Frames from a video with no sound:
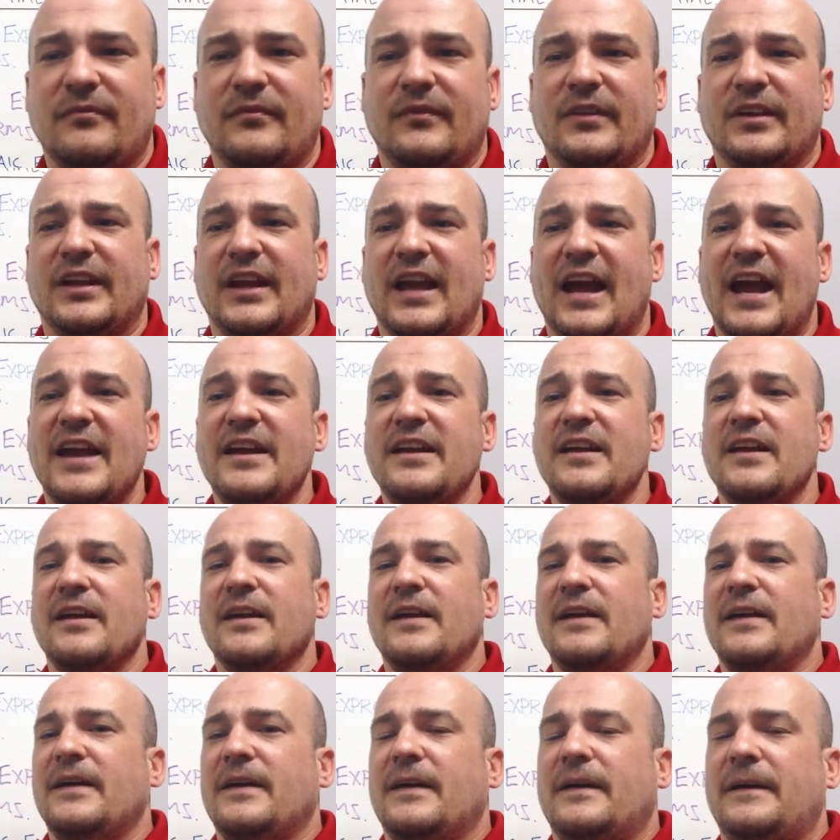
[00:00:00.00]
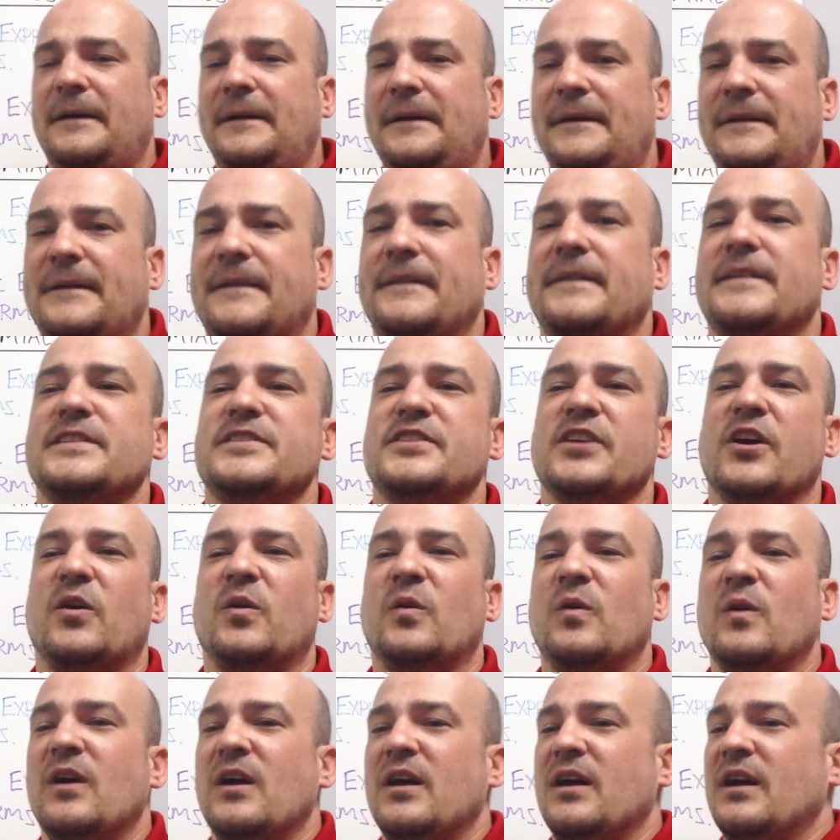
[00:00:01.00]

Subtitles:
Okay, so